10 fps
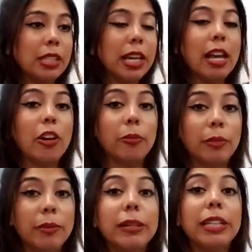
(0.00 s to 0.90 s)
to help
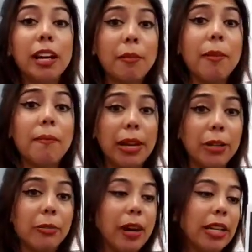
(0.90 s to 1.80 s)
me become a
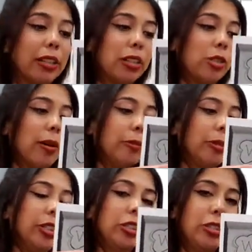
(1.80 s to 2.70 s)
better writer. So I'm
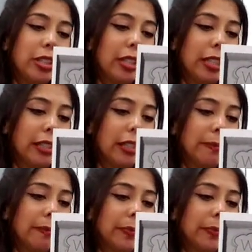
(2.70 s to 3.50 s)
going to think.